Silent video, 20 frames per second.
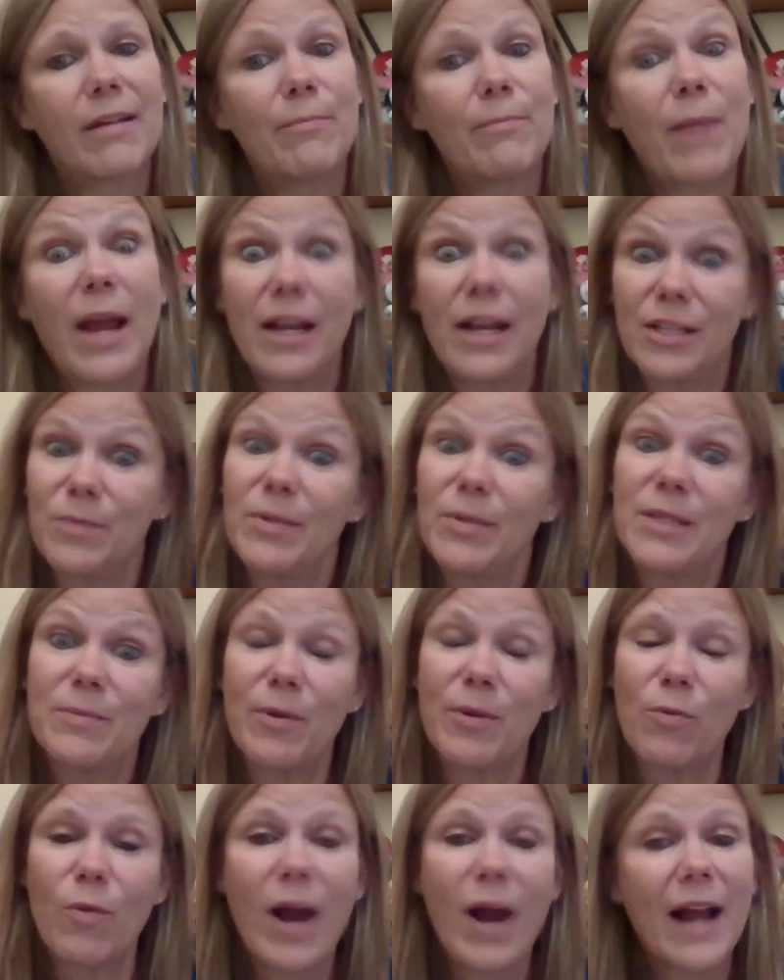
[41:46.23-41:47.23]
my husband's
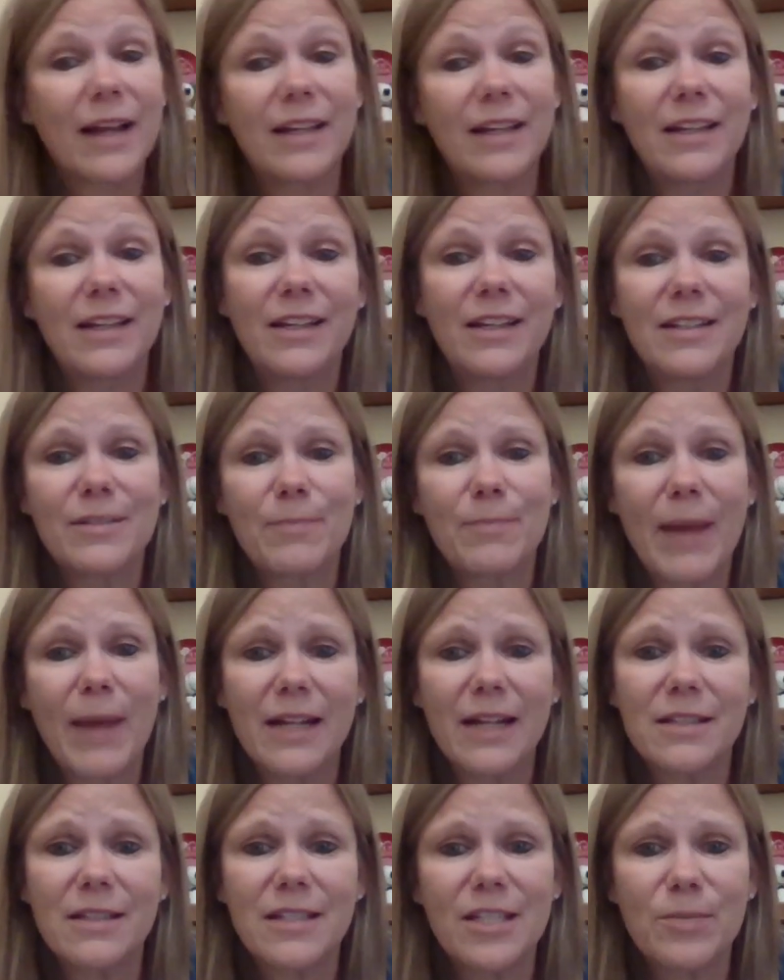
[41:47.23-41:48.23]
been rocking in his
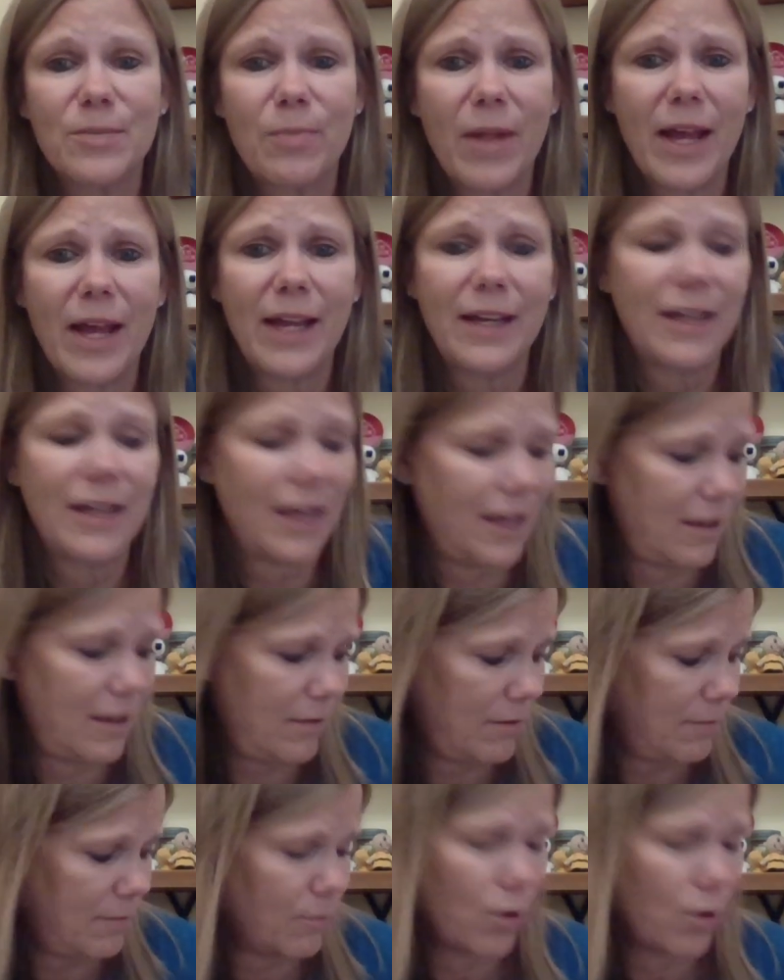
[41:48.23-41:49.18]
bands he's playing in,